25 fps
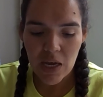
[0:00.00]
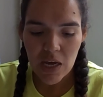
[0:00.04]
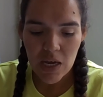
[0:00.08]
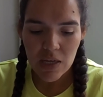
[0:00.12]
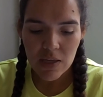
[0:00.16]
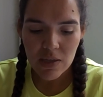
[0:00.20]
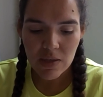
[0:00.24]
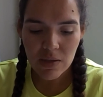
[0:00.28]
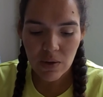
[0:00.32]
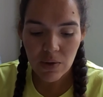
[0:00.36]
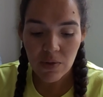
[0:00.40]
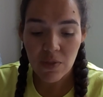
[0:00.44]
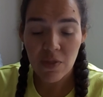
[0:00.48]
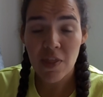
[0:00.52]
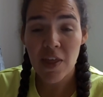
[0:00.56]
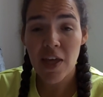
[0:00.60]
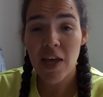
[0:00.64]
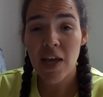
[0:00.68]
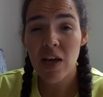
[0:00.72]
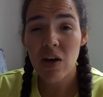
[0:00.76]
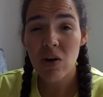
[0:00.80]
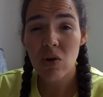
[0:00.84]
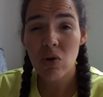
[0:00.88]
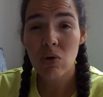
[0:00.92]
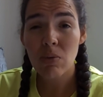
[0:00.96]
So
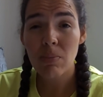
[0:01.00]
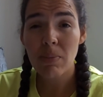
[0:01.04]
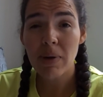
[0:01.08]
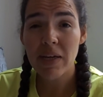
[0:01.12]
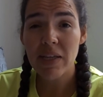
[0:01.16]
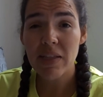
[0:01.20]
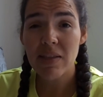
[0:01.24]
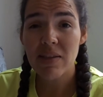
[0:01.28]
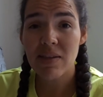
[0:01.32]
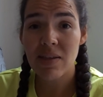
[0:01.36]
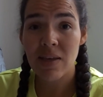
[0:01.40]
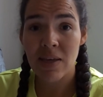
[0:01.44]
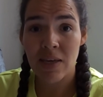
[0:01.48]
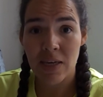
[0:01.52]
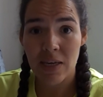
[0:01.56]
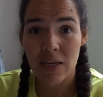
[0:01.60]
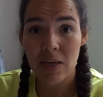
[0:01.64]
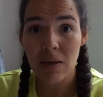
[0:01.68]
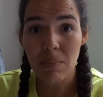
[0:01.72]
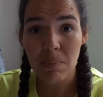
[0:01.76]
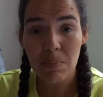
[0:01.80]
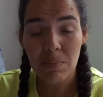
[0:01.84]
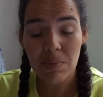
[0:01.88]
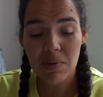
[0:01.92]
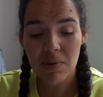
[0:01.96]
they're all my
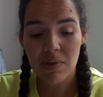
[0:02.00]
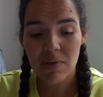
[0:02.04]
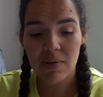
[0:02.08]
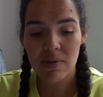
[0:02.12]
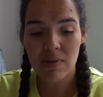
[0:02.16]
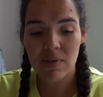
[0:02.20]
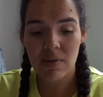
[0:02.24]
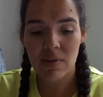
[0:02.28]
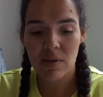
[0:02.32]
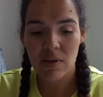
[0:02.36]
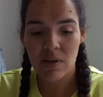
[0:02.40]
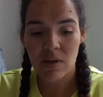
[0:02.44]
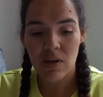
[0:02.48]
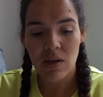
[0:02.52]
tips.